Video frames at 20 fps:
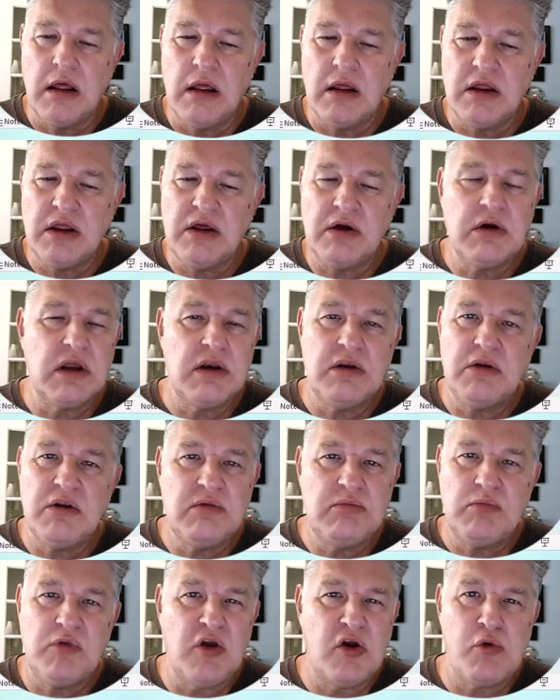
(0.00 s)
you can
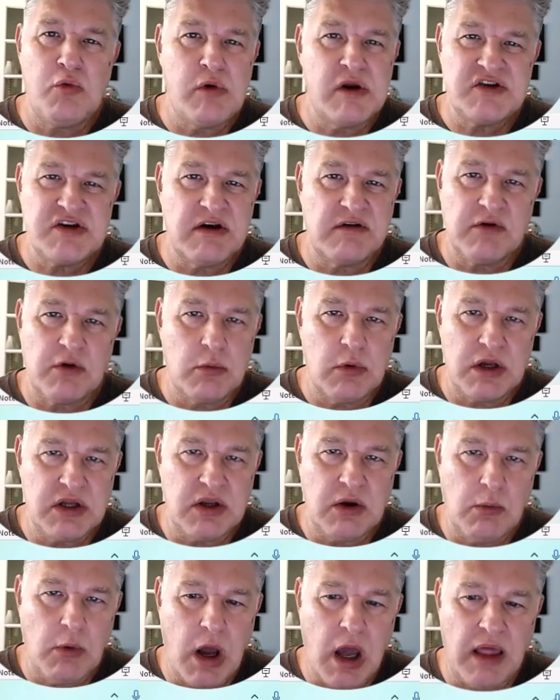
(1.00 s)
do whichever one
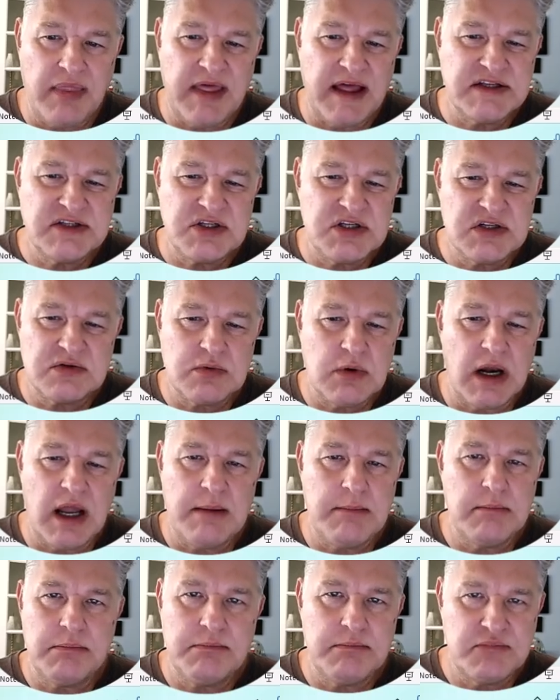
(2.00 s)
you want. That's just what
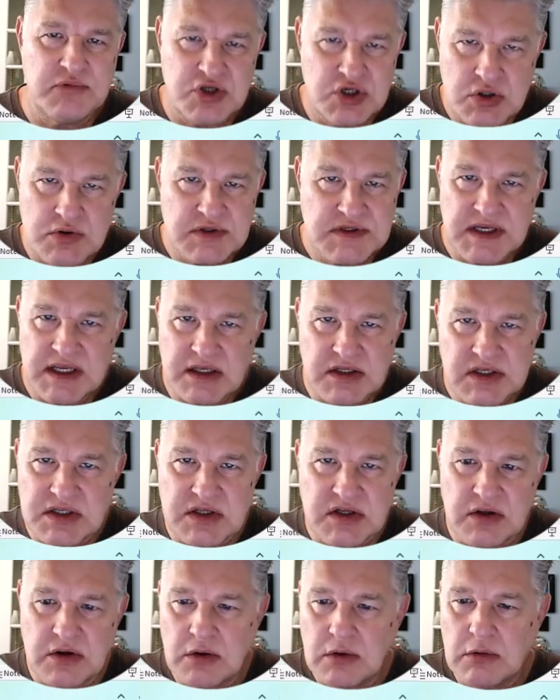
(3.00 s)
I'm choosing to
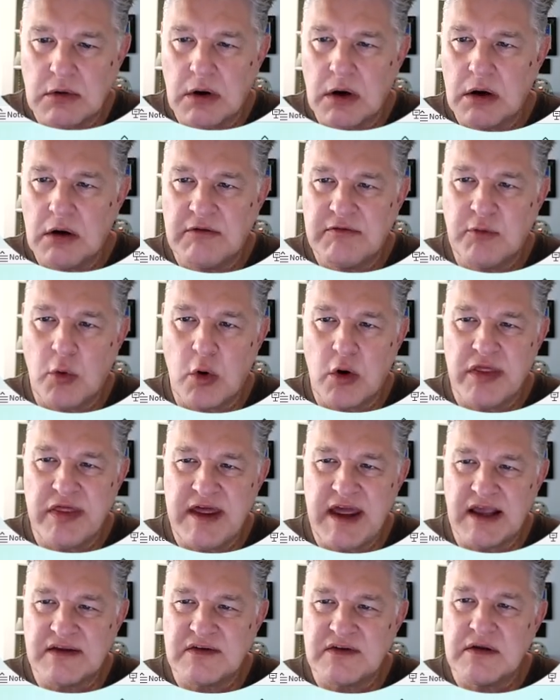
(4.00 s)
do for
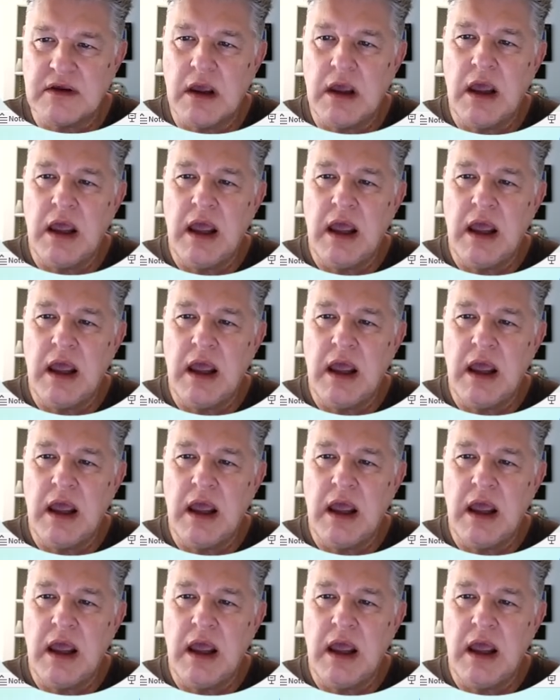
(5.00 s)
this.